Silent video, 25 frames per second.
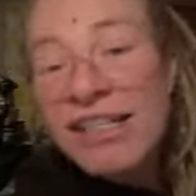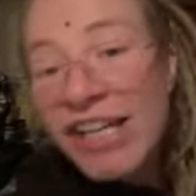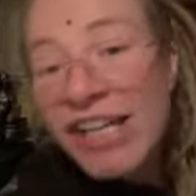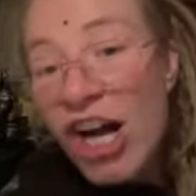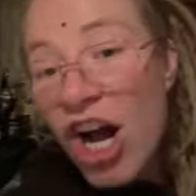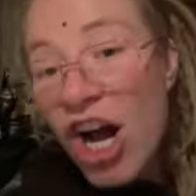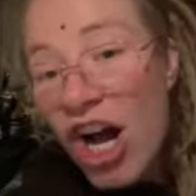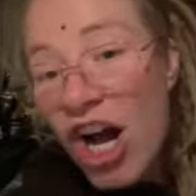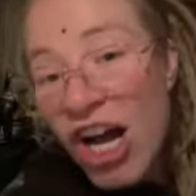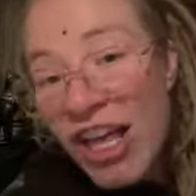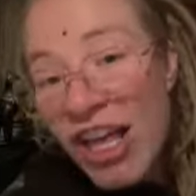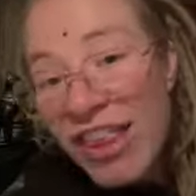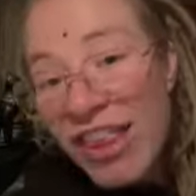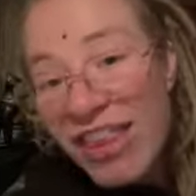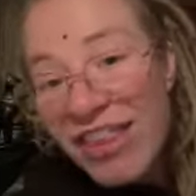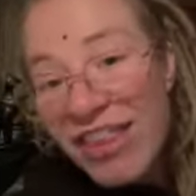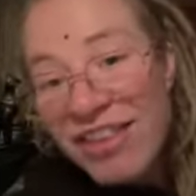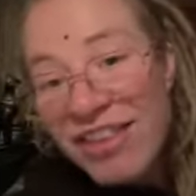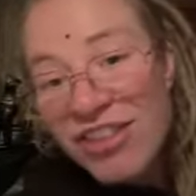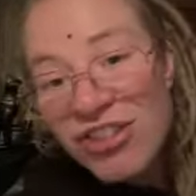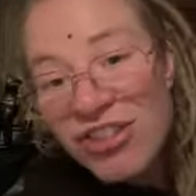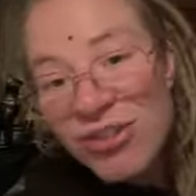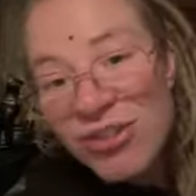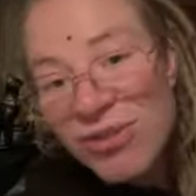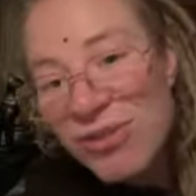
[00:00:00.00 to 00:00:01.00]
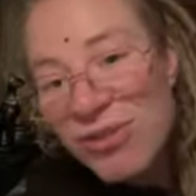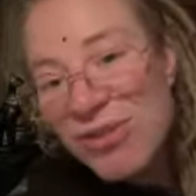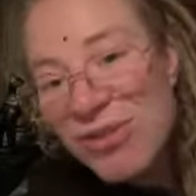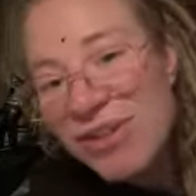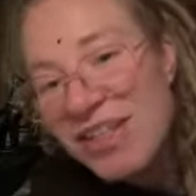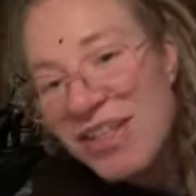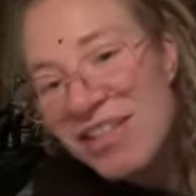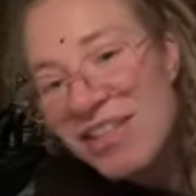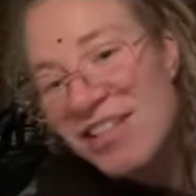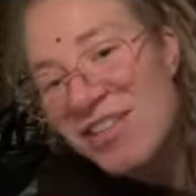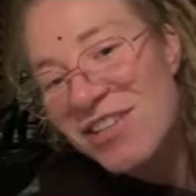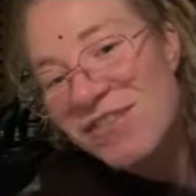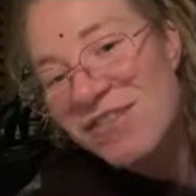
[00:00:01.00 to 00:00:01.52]
caught
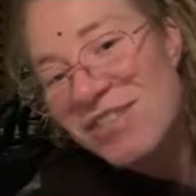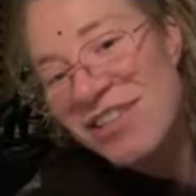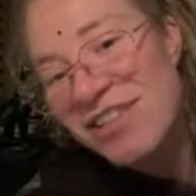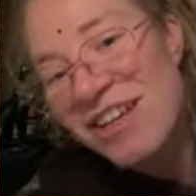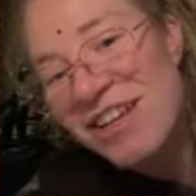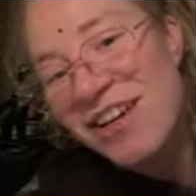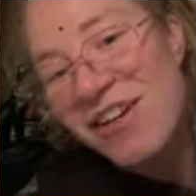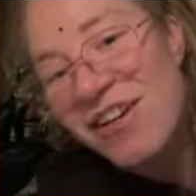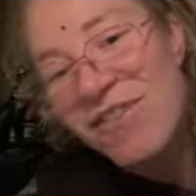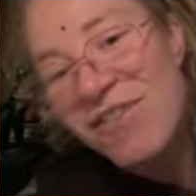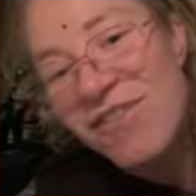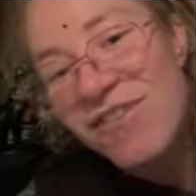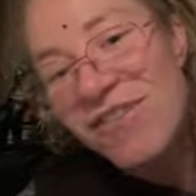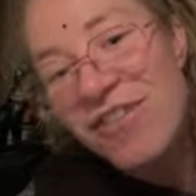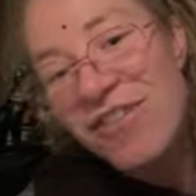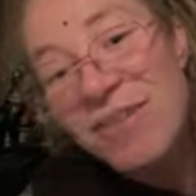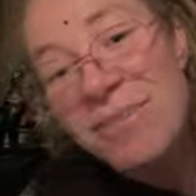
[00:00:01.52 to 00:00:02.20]
doing some stuff,